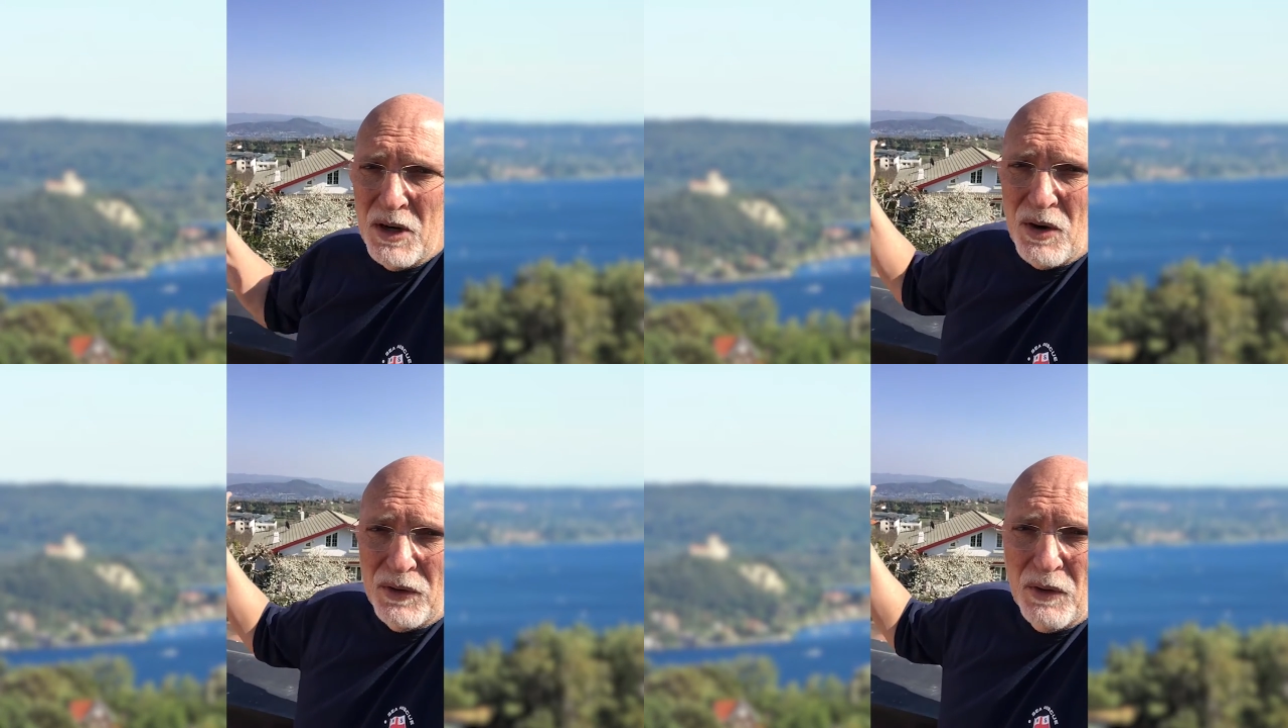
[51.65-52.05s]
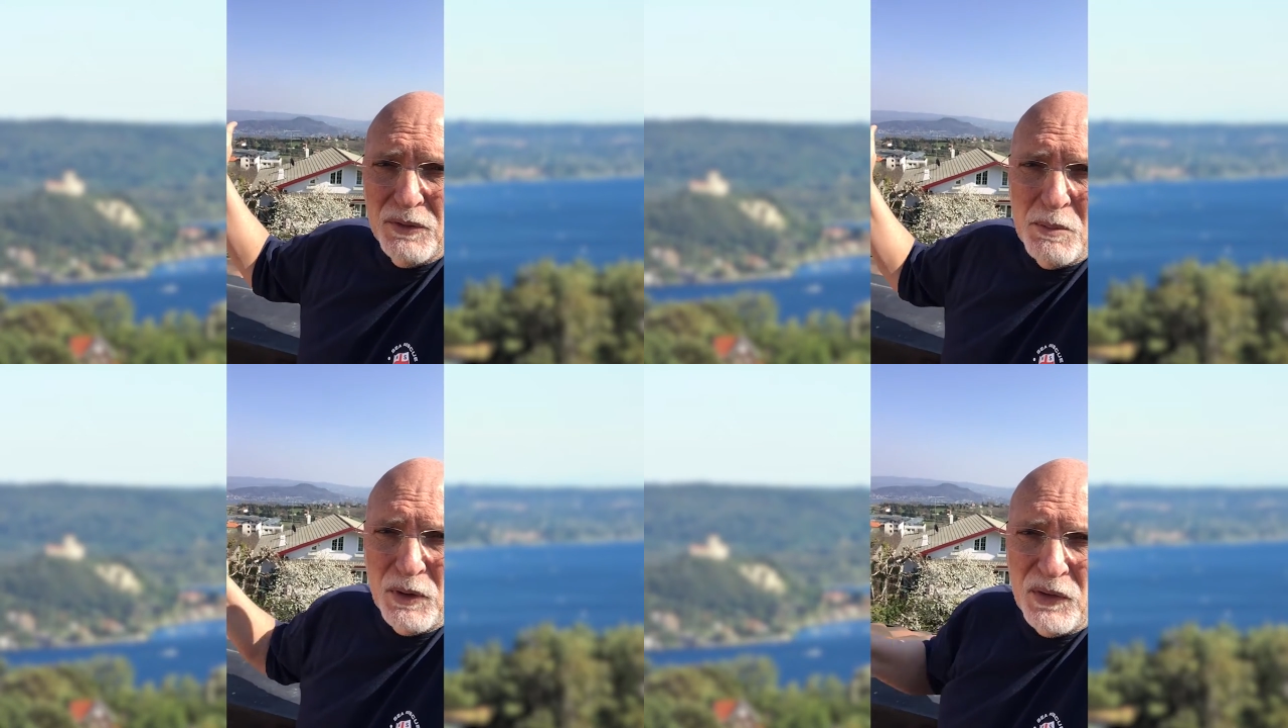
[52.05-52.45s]
because
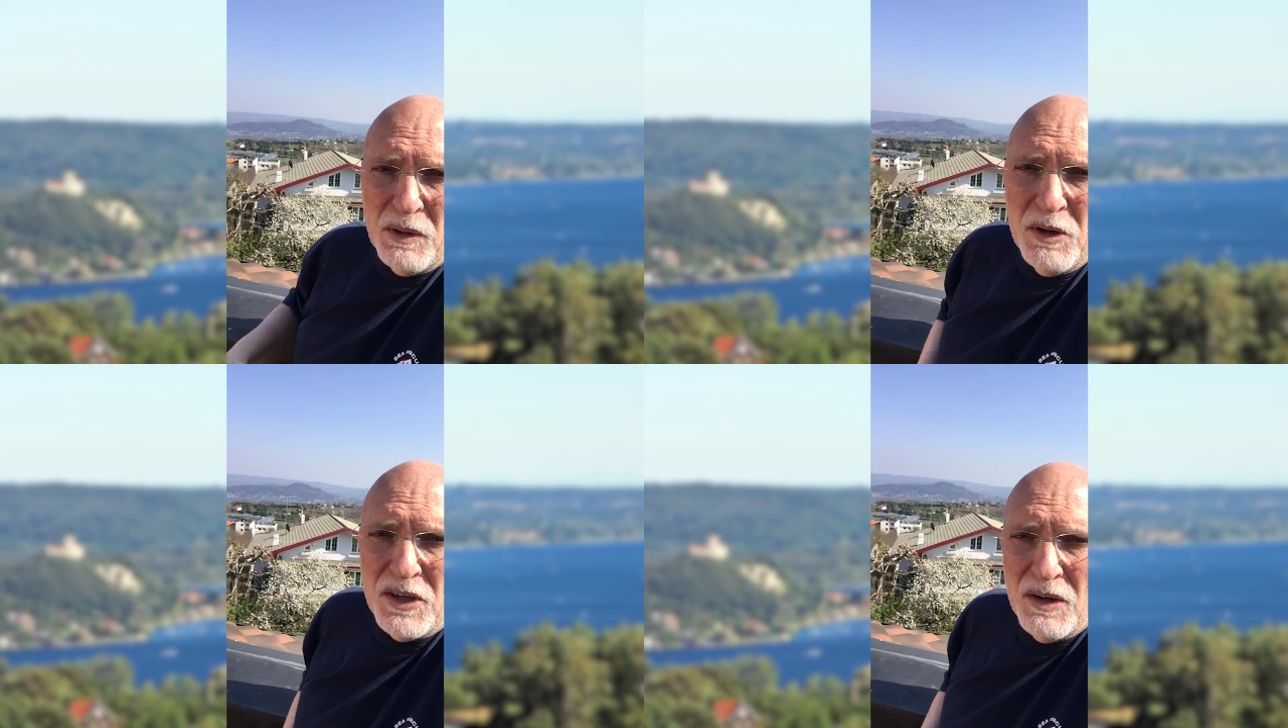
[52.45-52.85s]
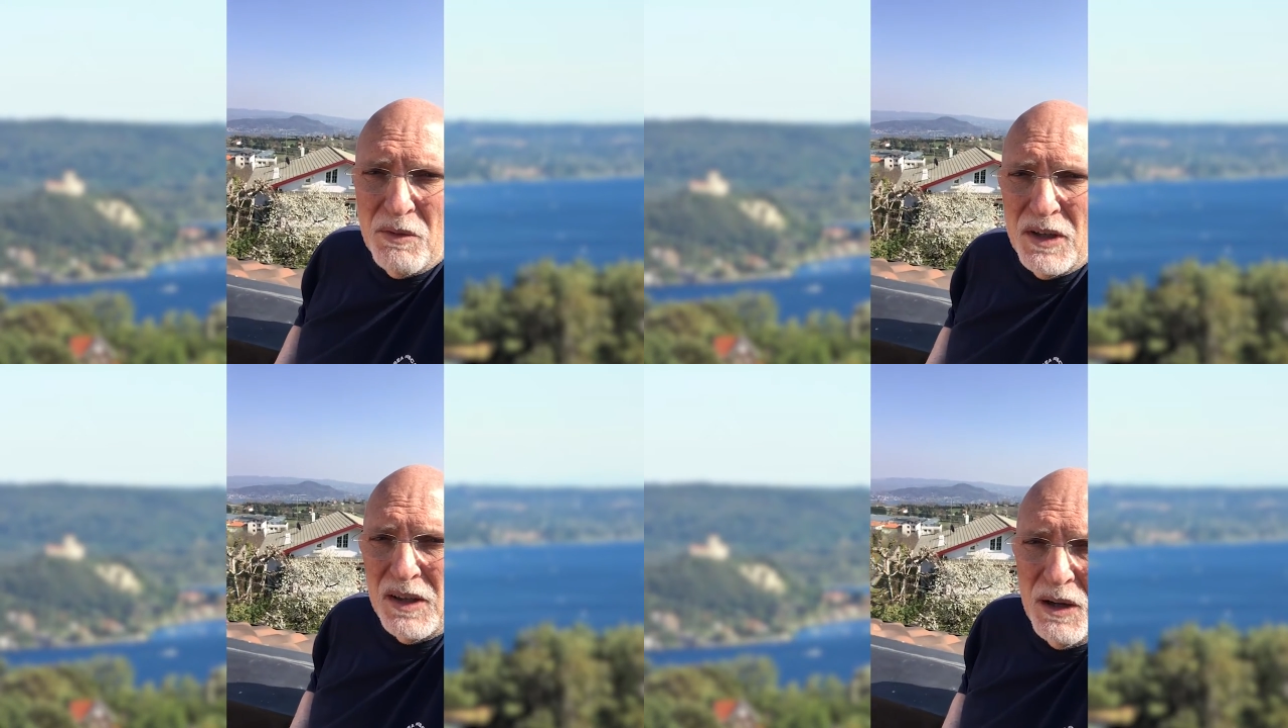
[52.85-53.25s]
of the proximity
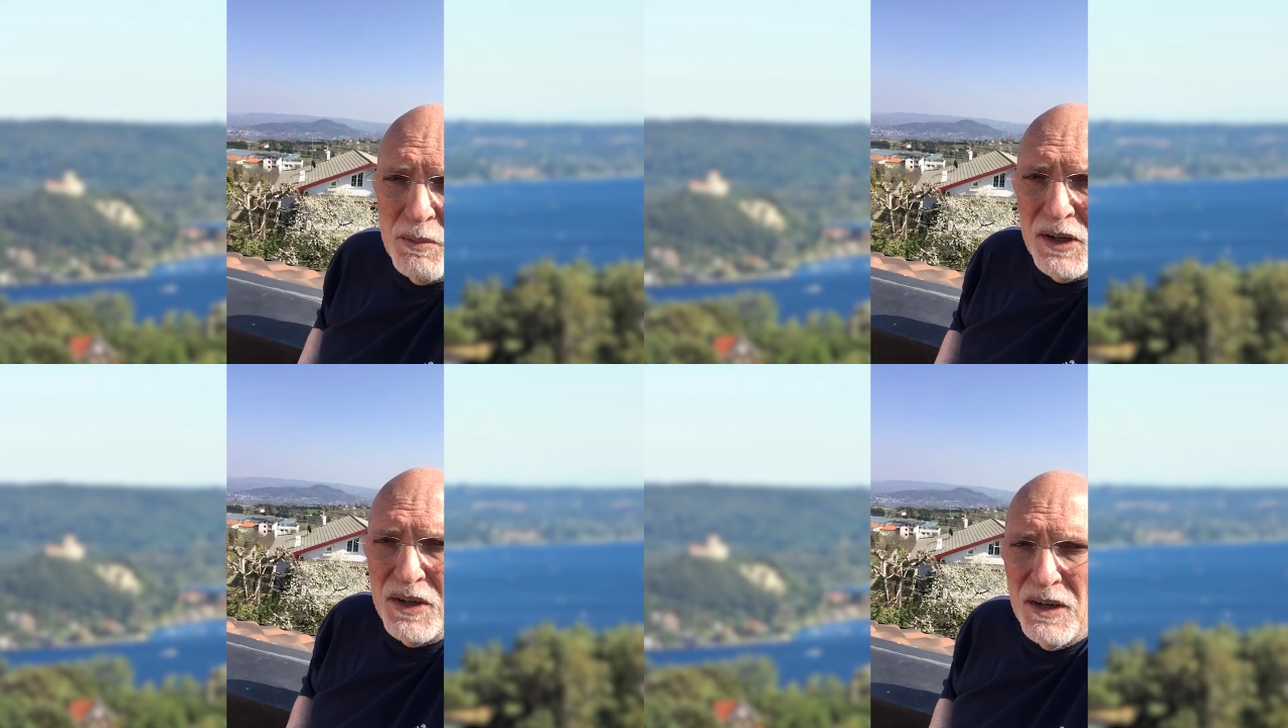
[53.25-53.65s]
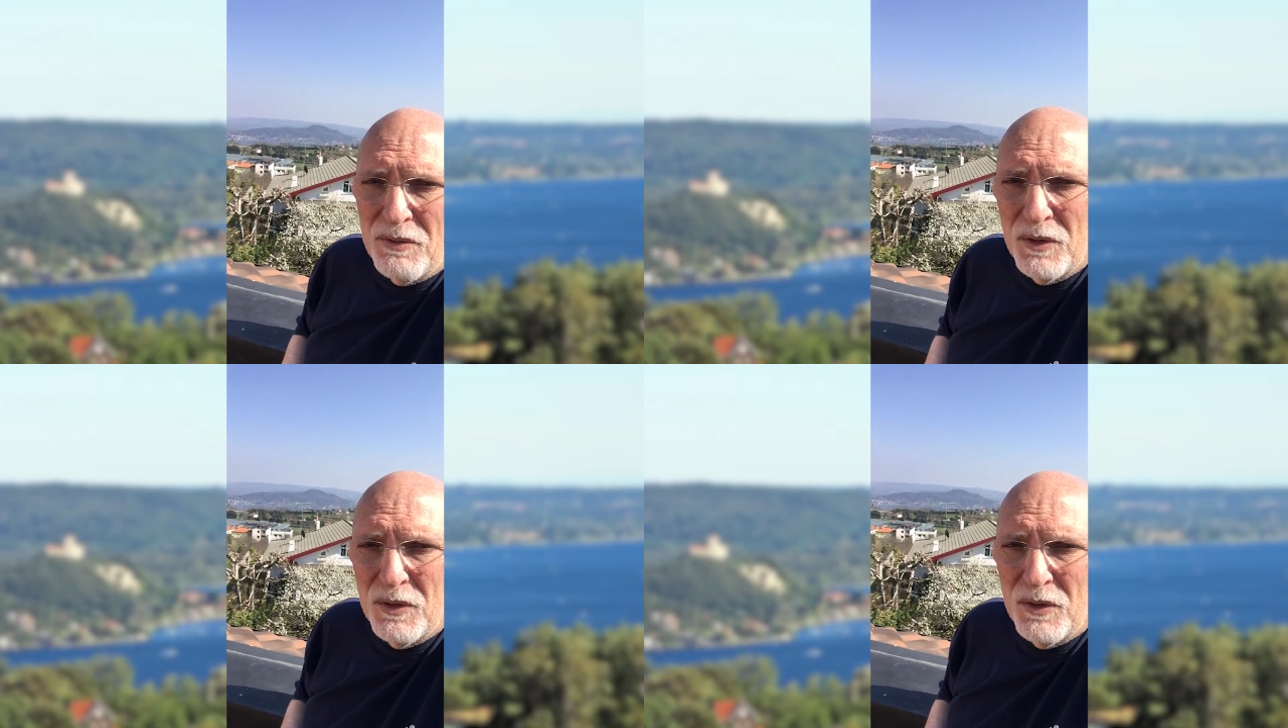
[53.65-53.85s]
with Lombardia,